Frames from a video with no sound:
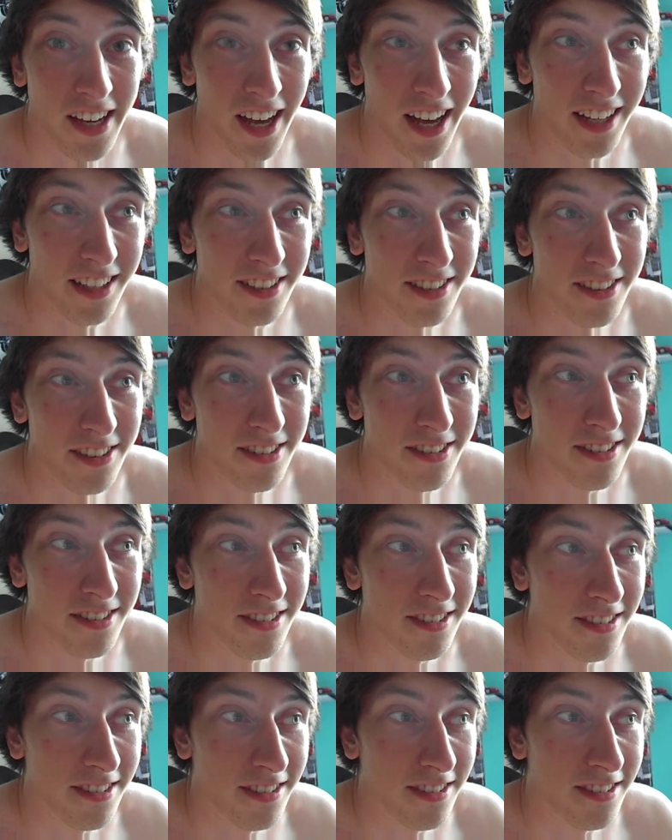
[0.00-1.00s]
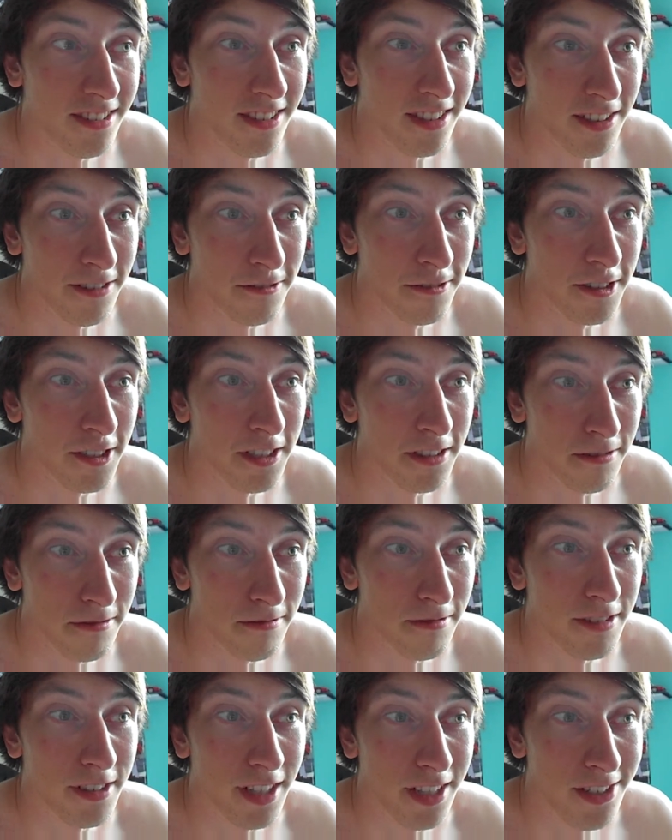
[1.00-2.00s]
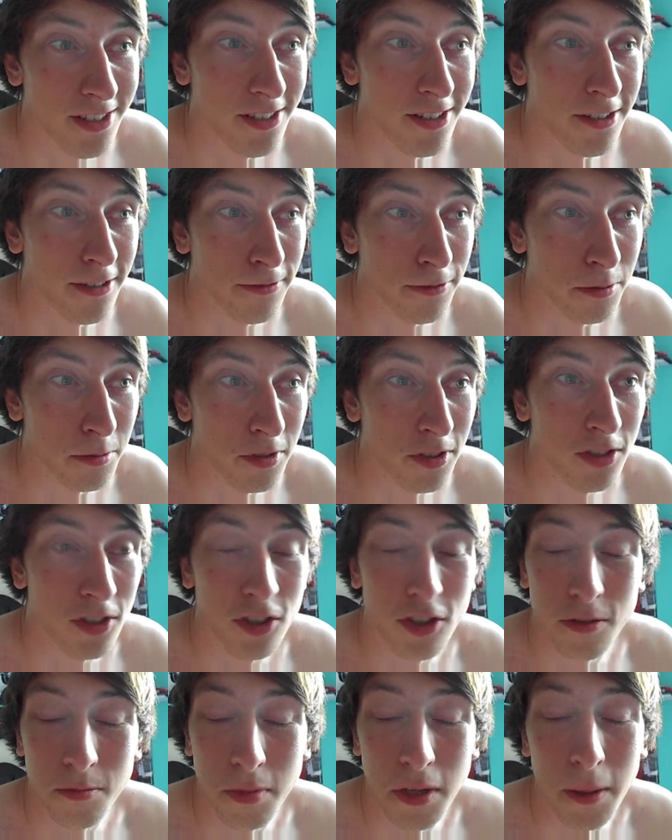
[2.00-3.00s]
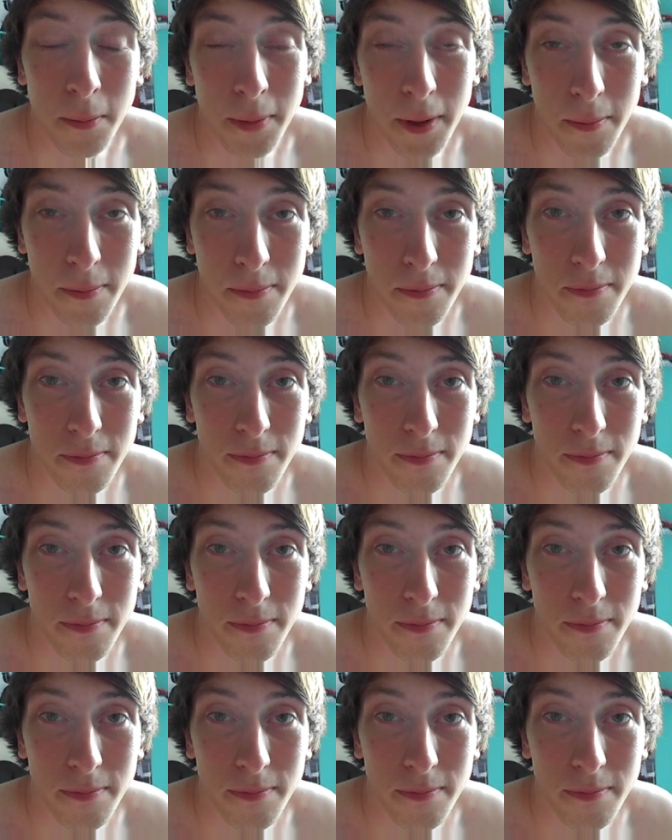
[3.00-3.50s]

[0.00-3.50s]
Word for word: And every lesson afterwards should be a bit